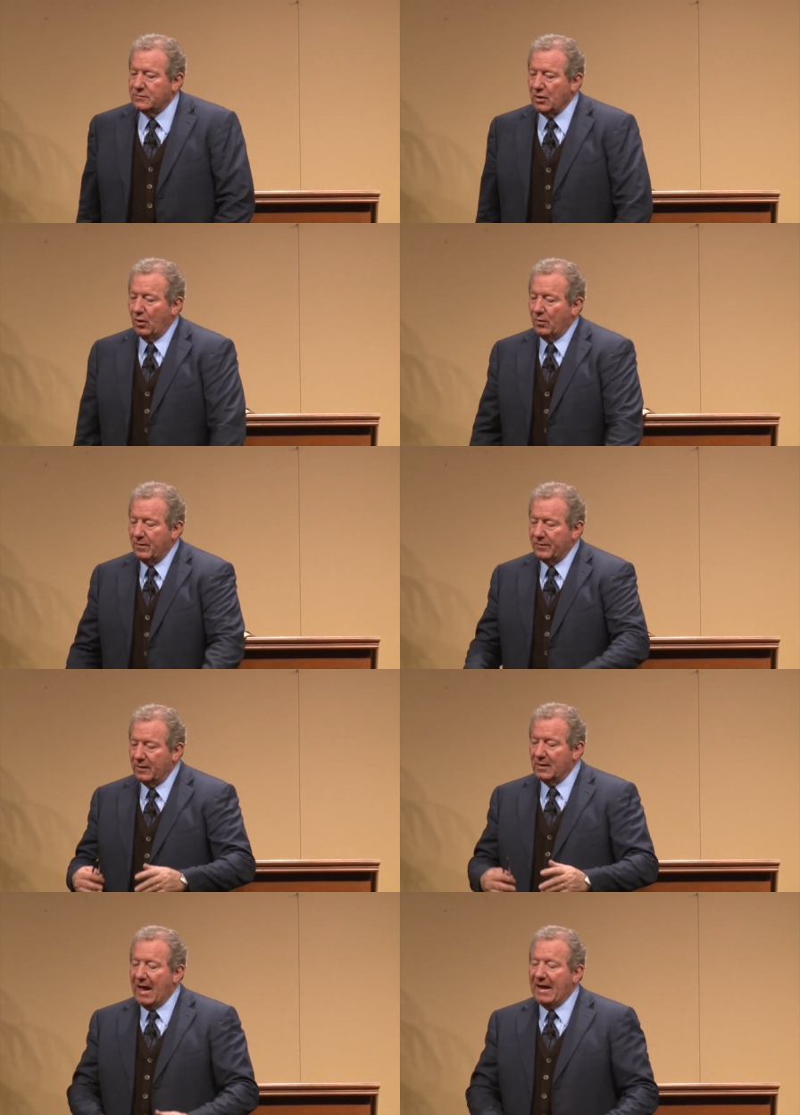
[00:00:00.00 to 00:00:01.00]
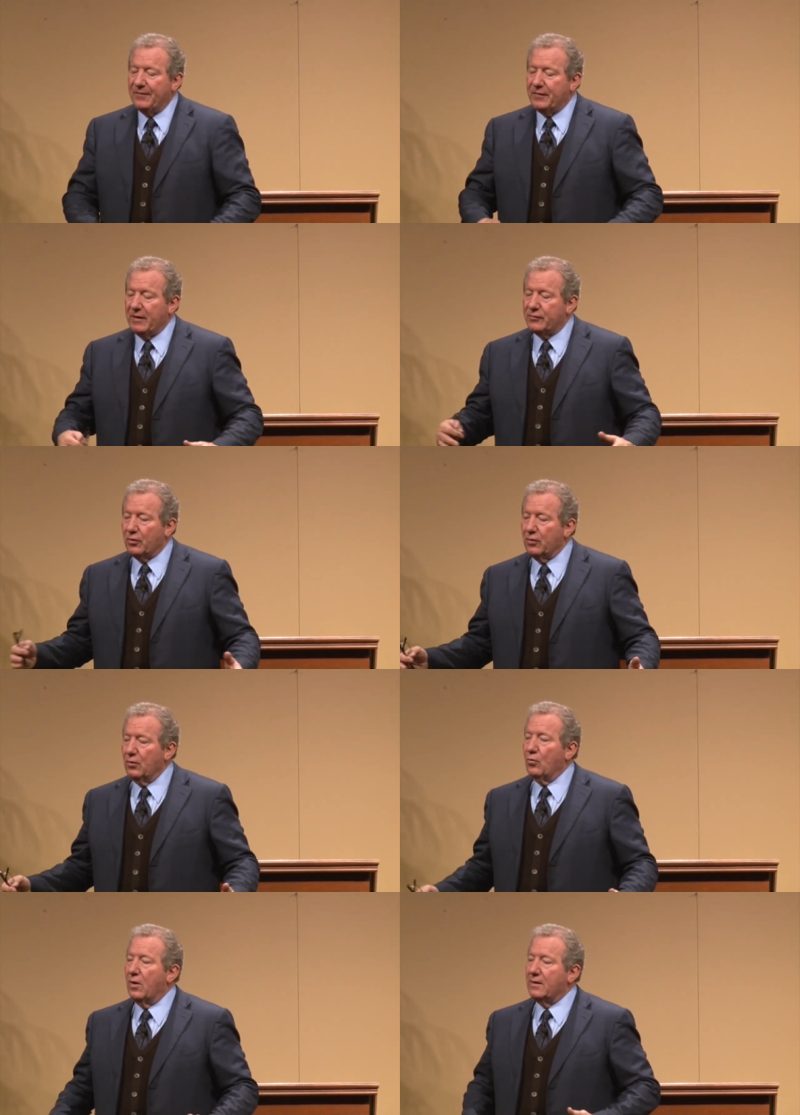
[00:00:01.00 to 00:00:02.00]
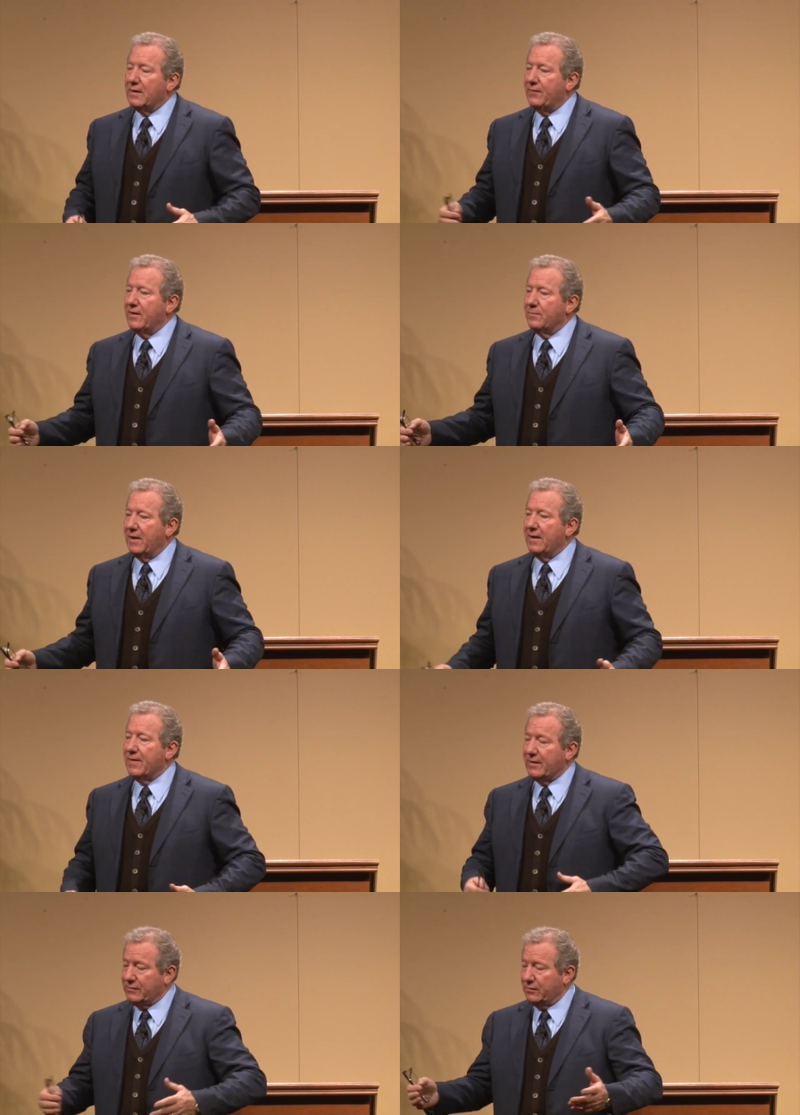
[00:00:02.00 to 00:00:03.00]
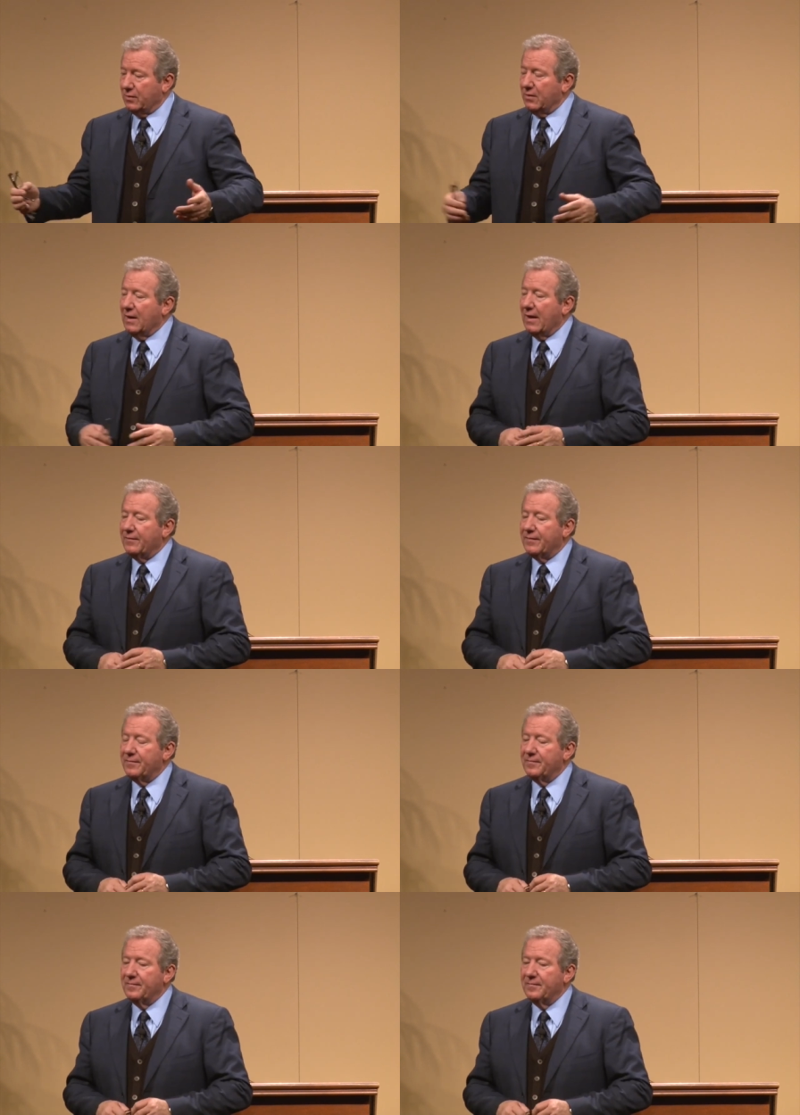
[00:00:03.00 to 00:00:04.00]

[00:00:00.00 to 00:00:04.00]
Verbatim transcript: So, the life, the eternal one living in me, that's eternal life.